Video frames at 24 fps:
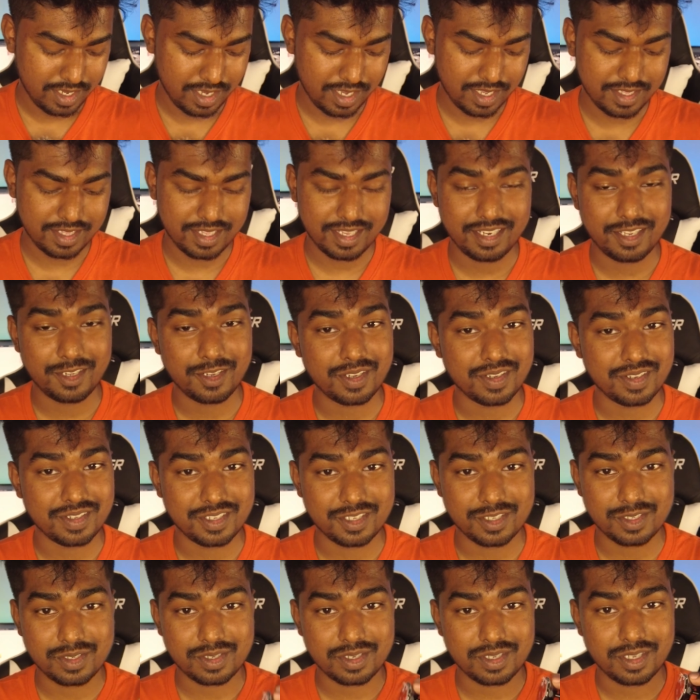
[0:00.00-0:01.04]
and then you can
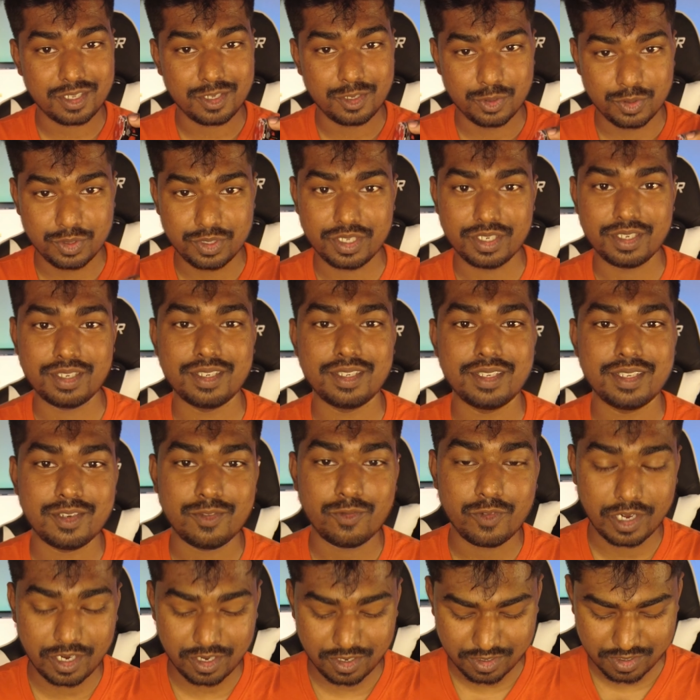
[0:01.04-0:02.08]
just use it
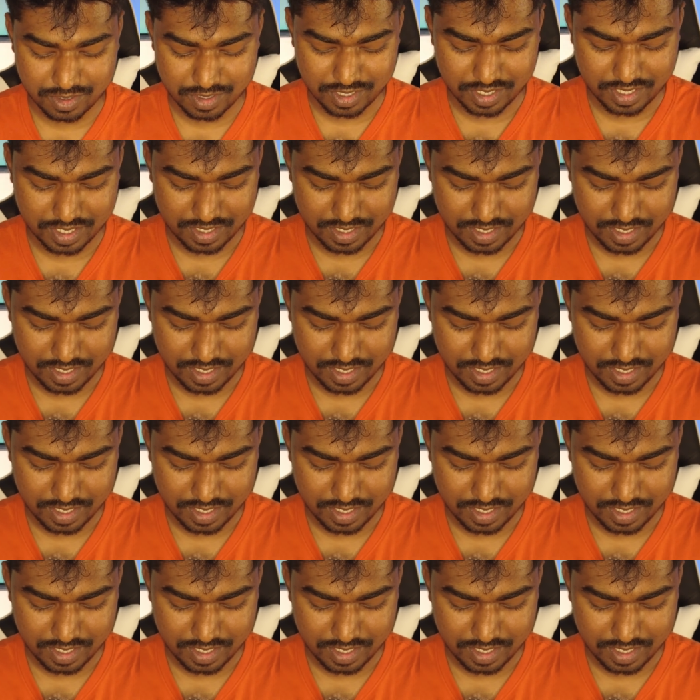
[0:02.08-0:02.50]
regularly.